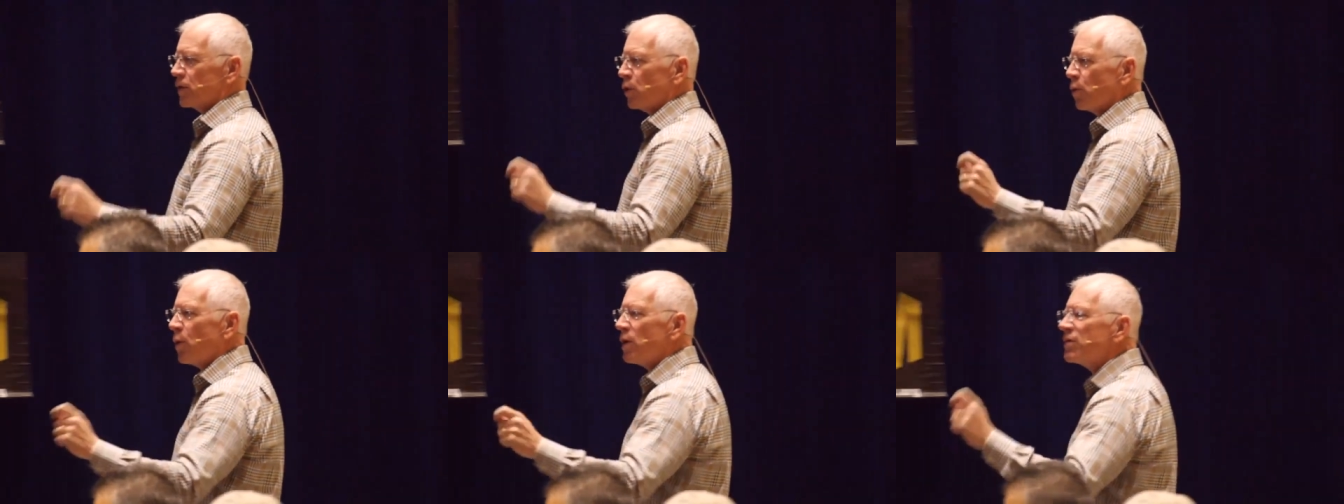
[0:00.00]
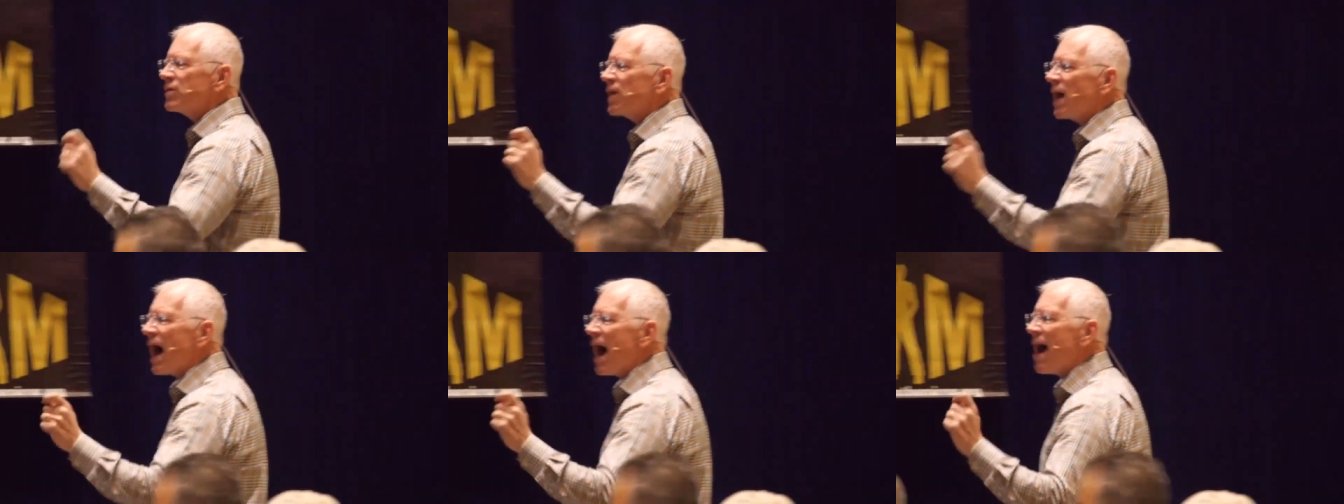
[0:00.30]
So,
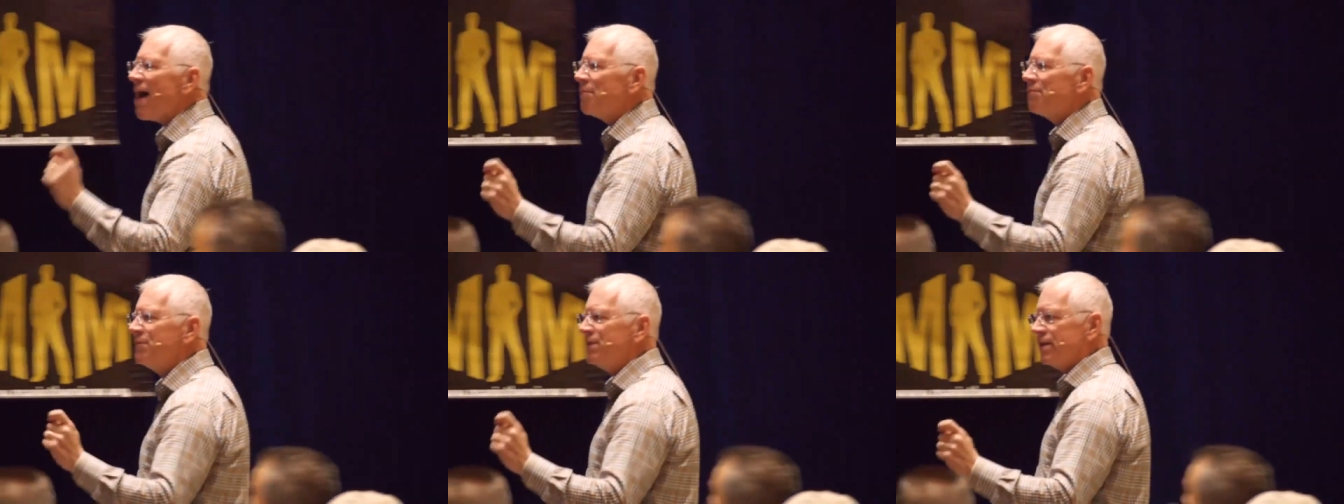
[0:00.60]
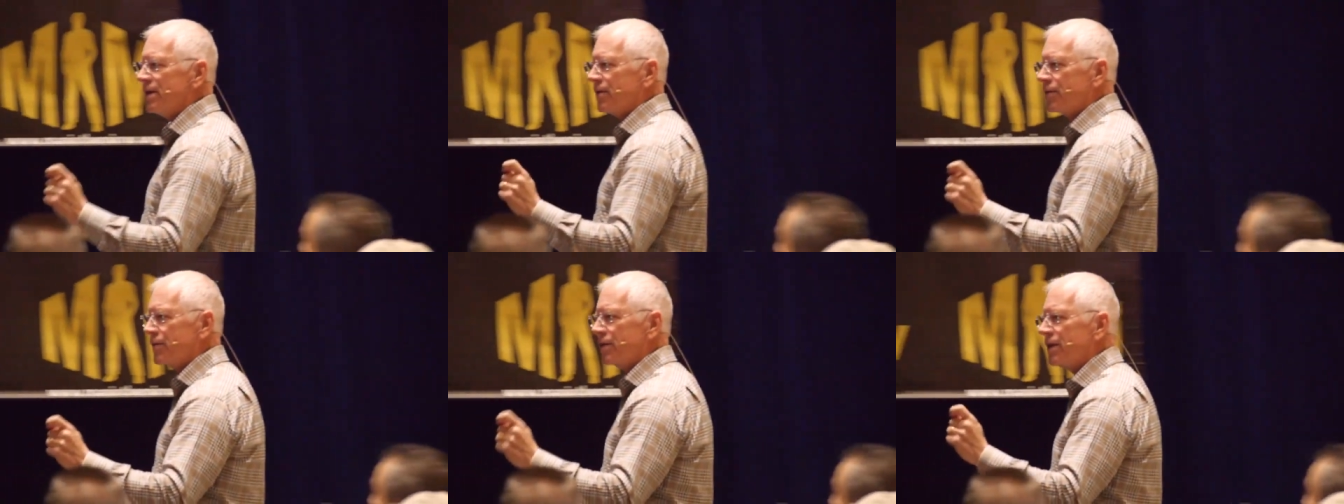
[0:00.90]
what's
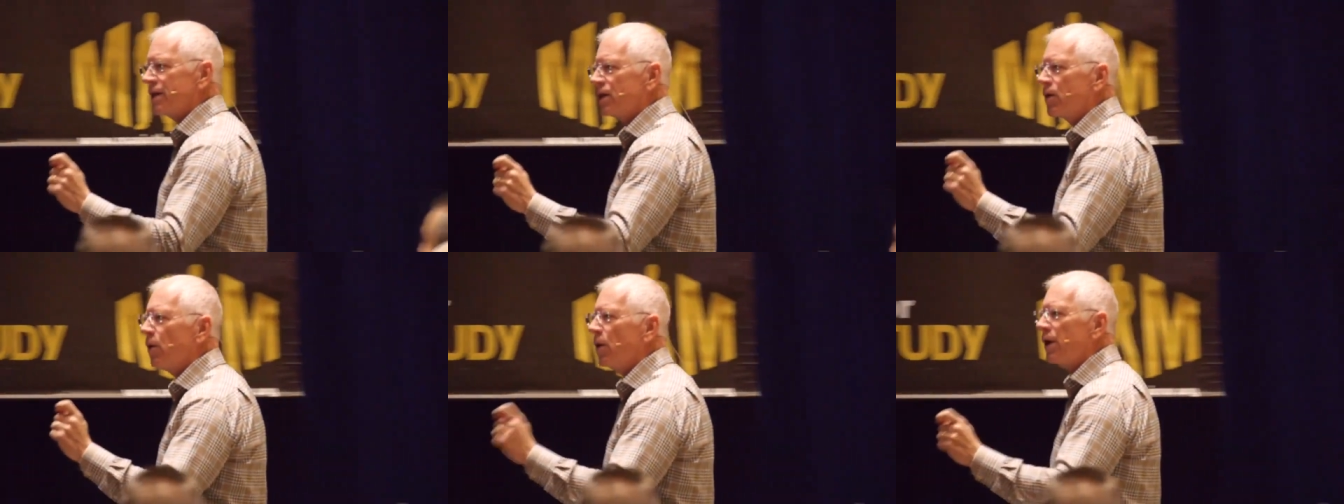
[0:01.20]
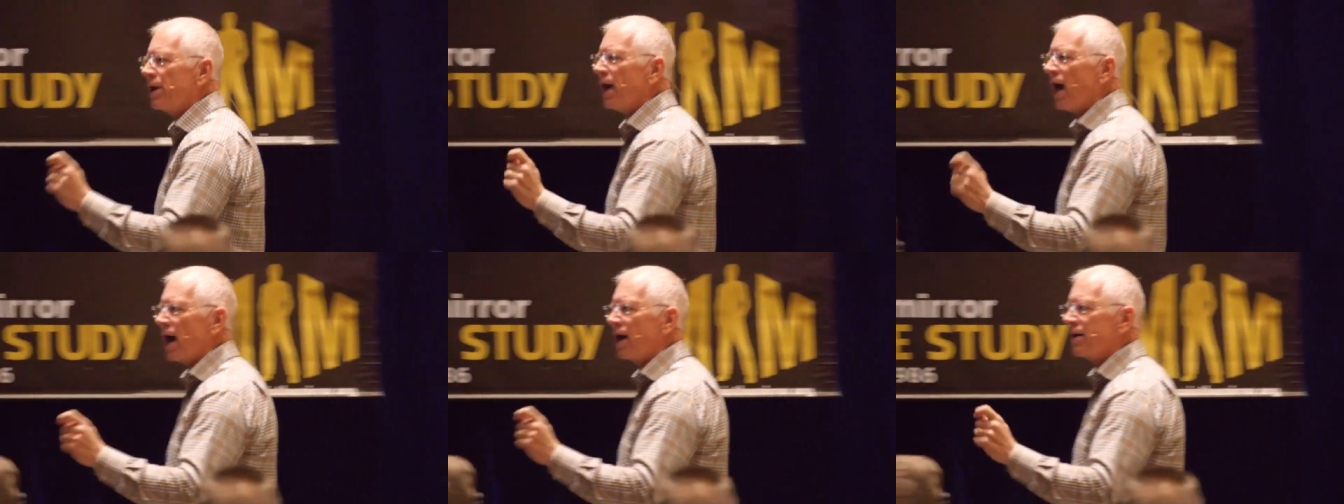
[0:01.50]
obviously
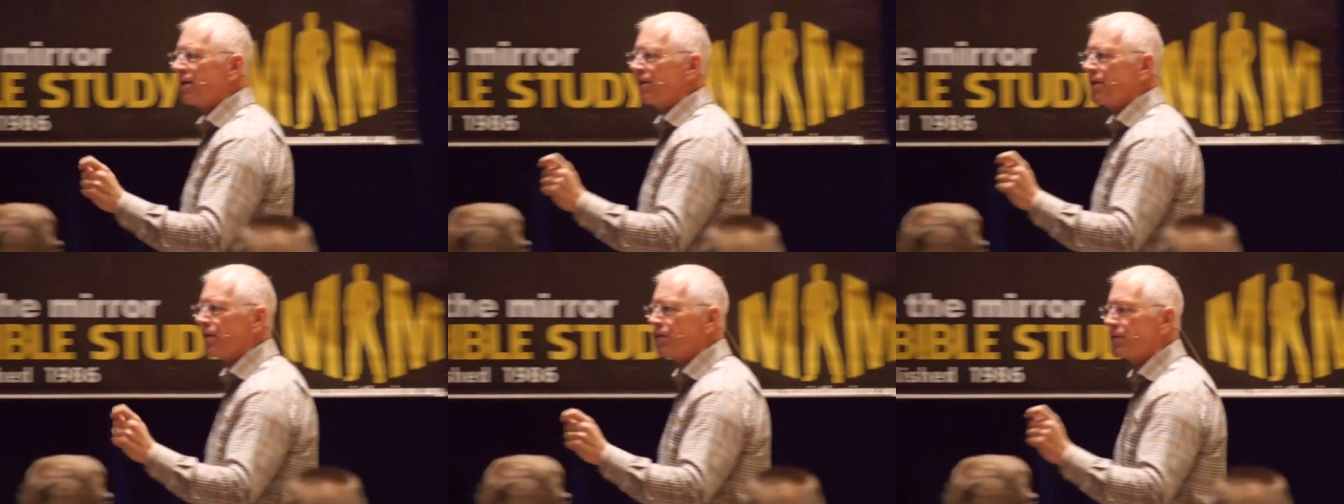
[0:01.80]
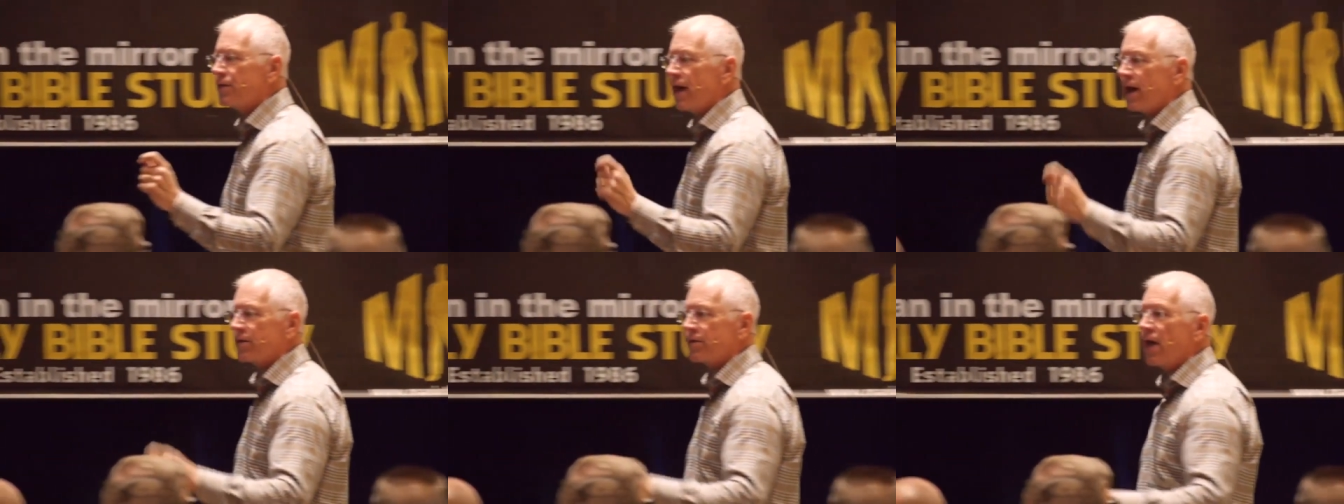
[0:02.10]
going on in
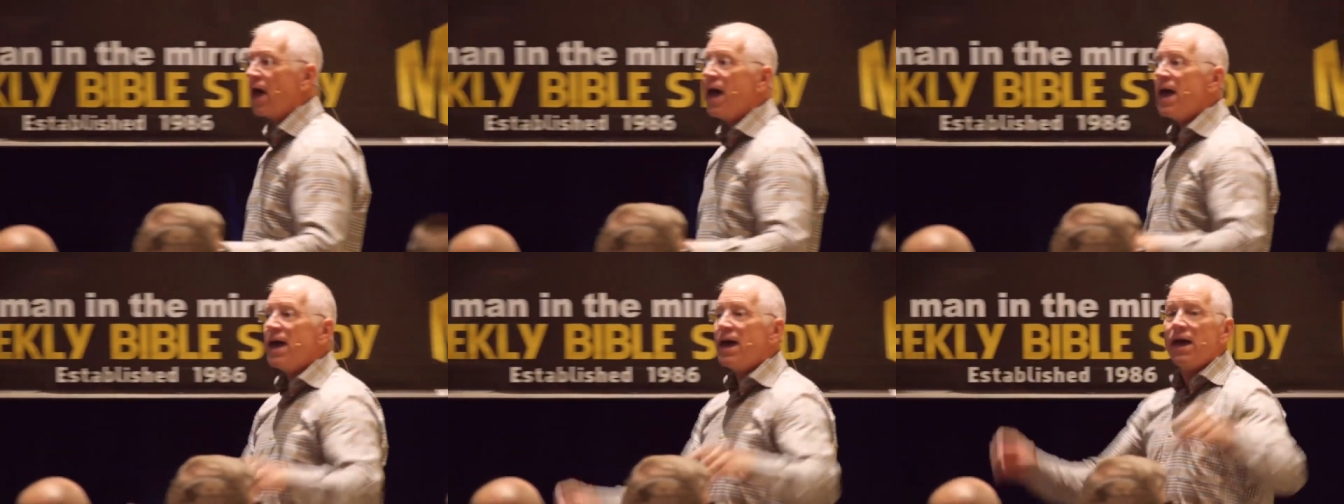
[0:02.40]
this text